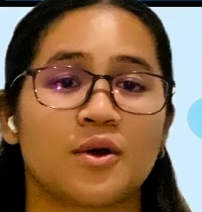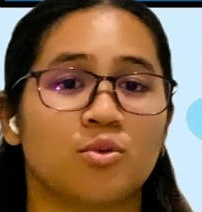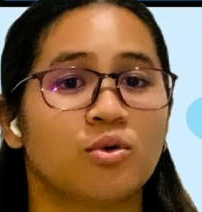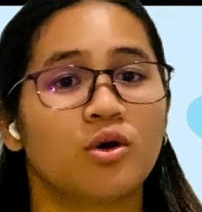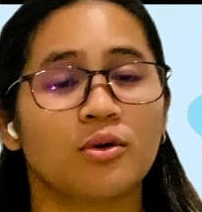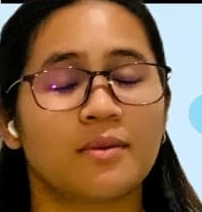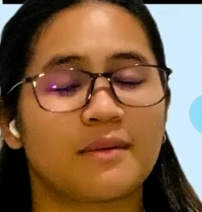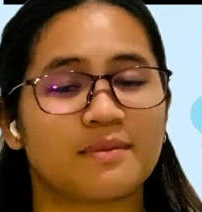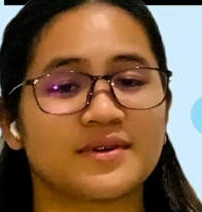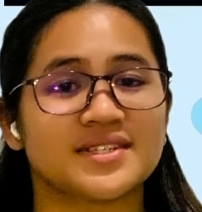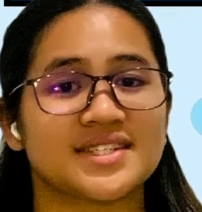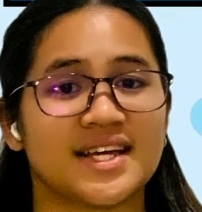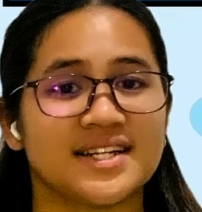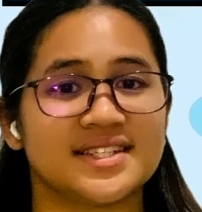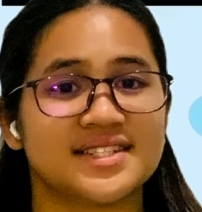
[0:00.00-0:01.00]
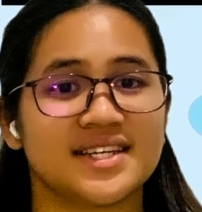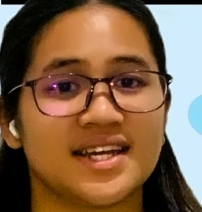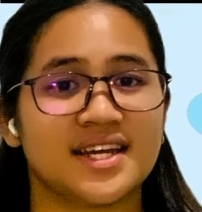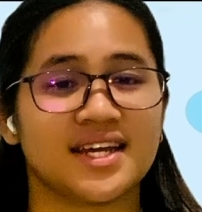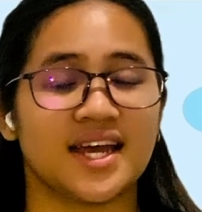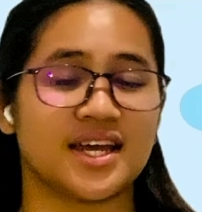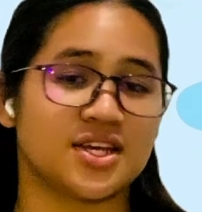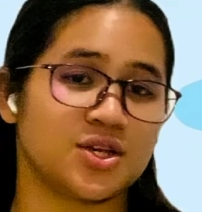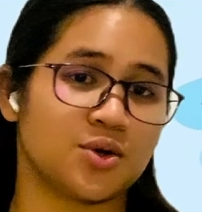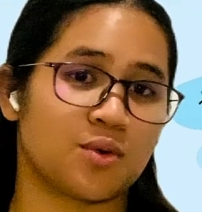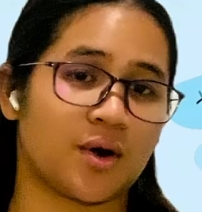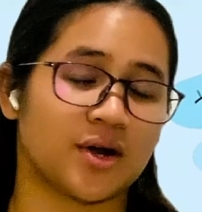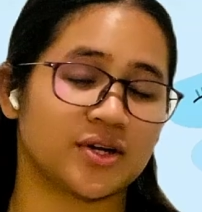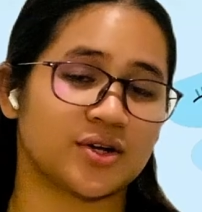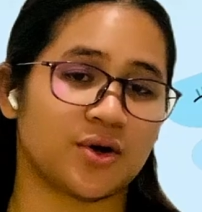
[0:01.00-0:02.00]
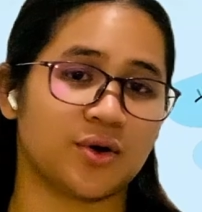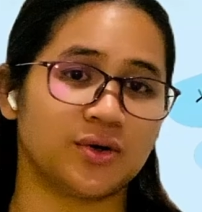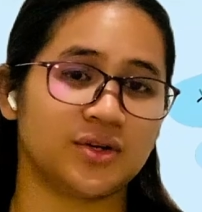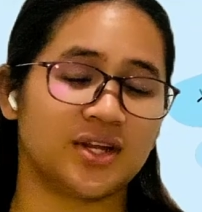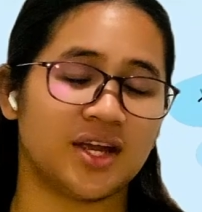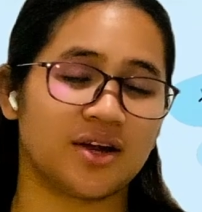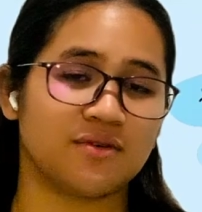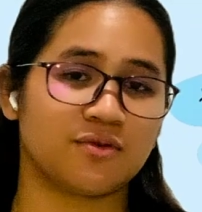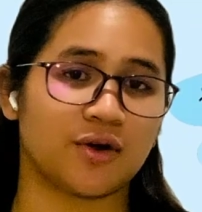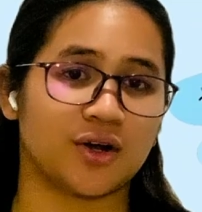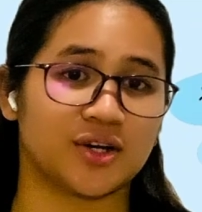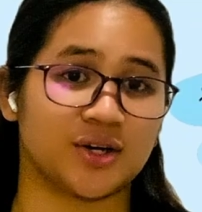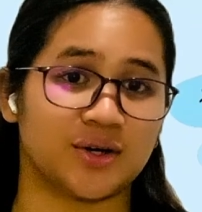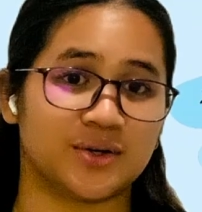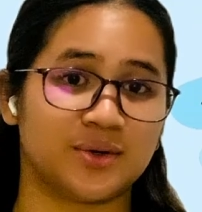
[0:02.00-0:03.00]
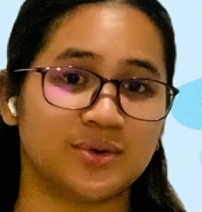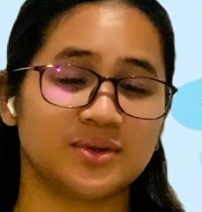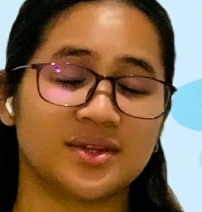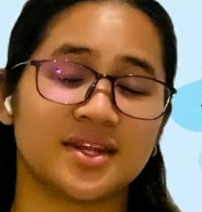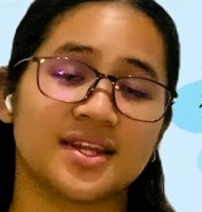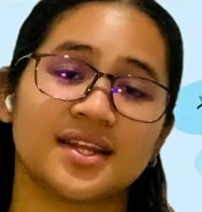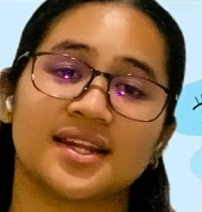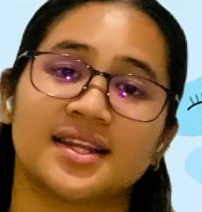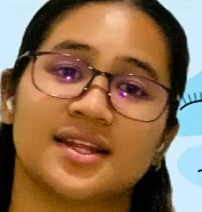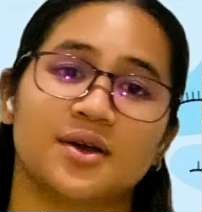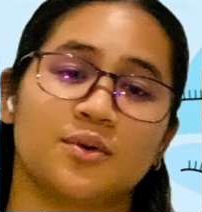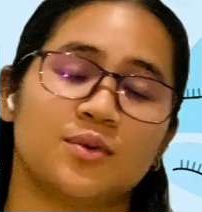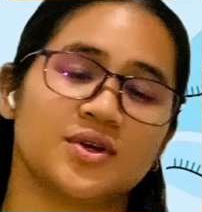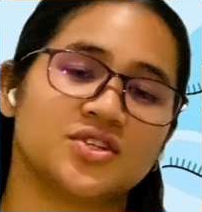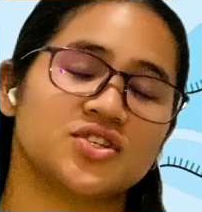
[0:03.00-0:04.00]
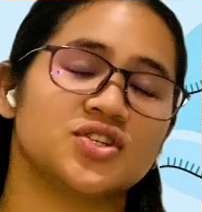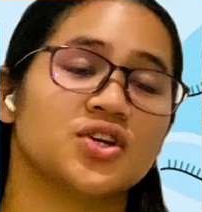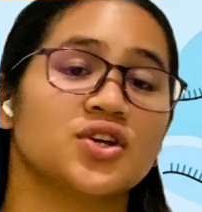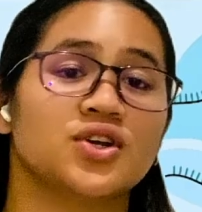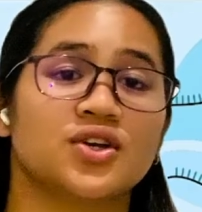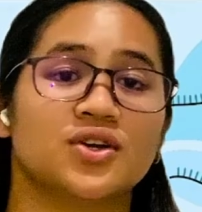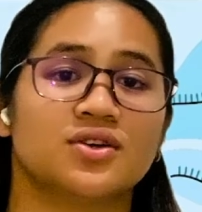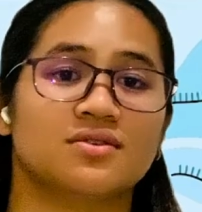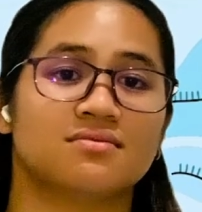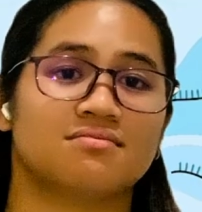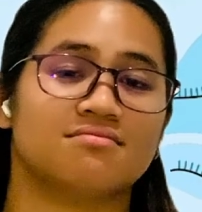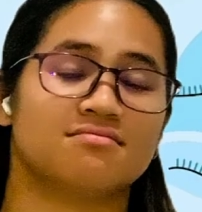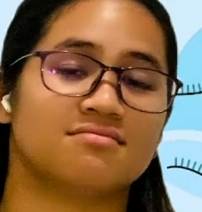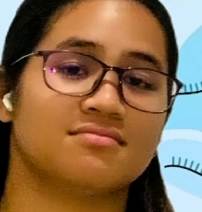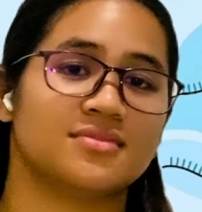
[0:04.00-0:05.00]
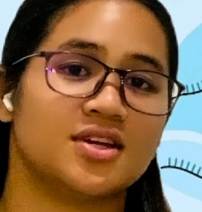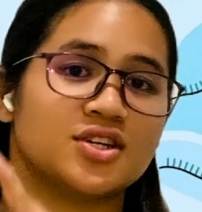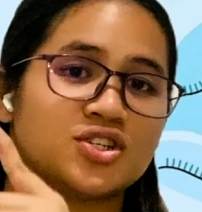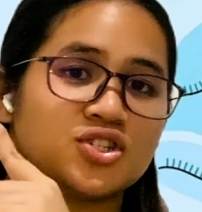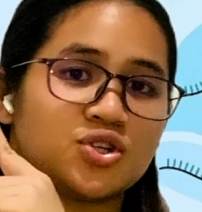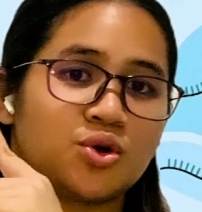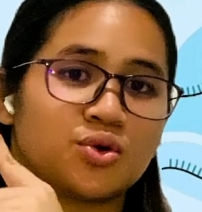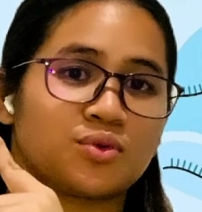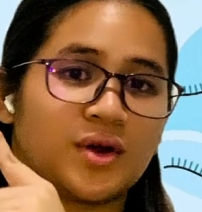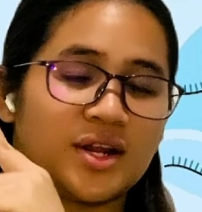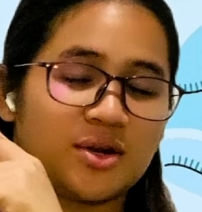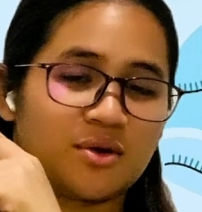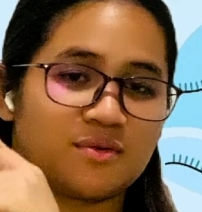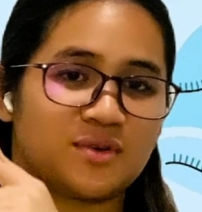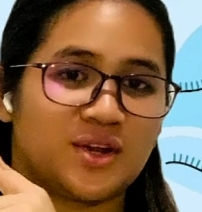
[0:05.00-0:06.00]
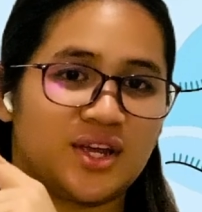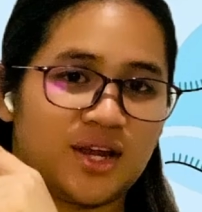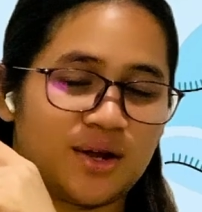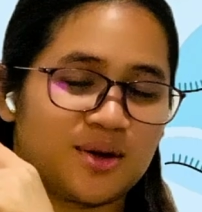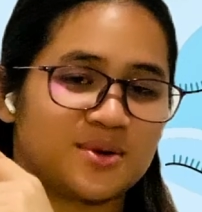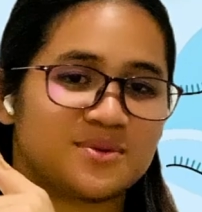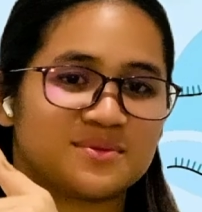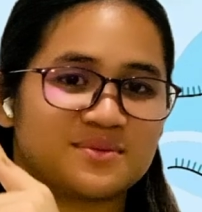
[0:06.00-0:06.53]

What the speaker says: We'll be presenting a QR code here for a Kahoot, which is shown right over here.